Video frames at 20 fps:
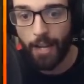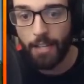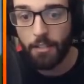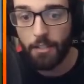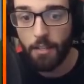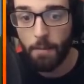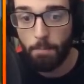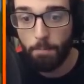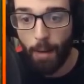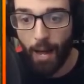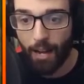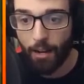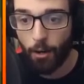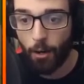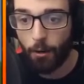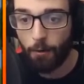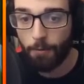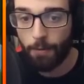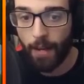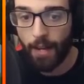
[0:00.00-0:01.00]
you can back
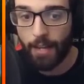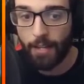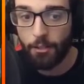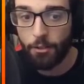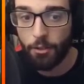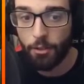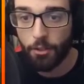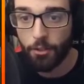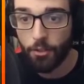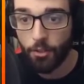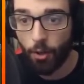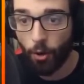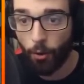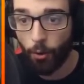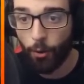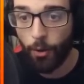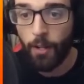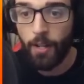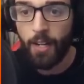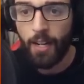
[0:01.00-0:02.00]
off, and you can
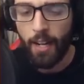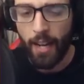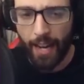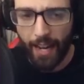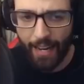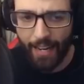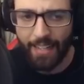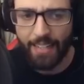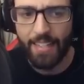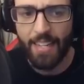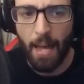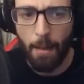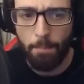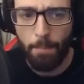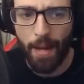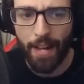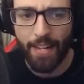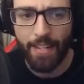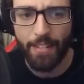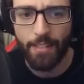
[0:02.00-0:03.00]
go and get
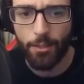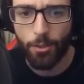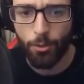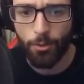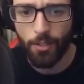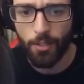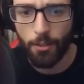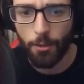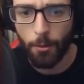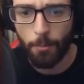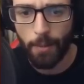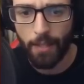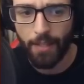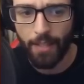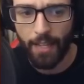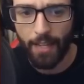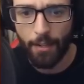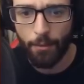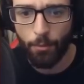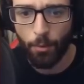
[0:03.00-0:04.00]
back into it a little bit
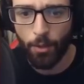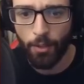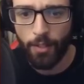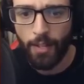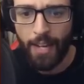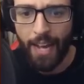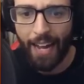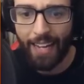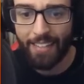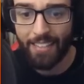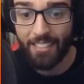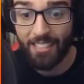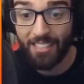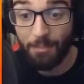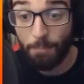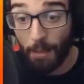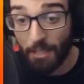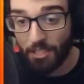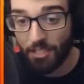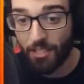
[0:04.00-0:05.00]
later on. And
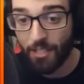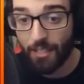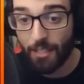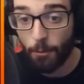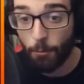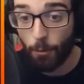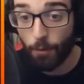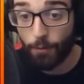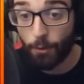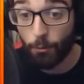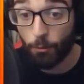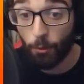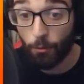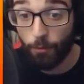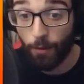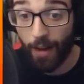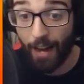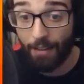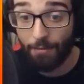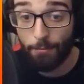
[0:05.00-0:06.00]
especially with the
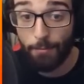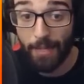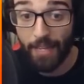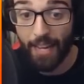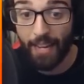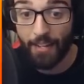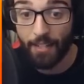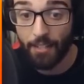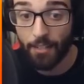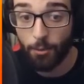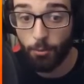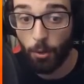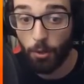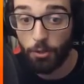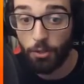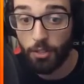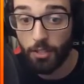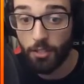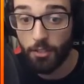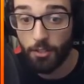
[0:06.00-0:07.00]
revive mechanic as well,
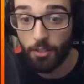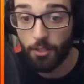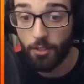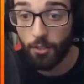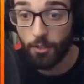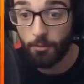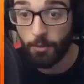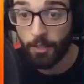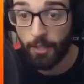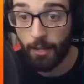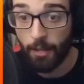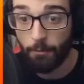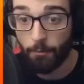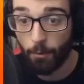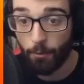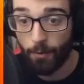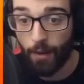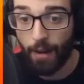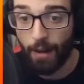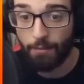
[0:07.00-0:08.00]
you can just go and get
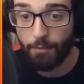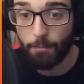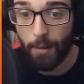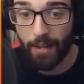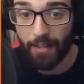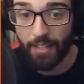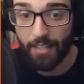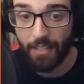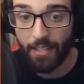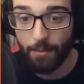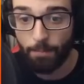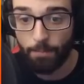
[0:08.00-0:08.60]
revived back in.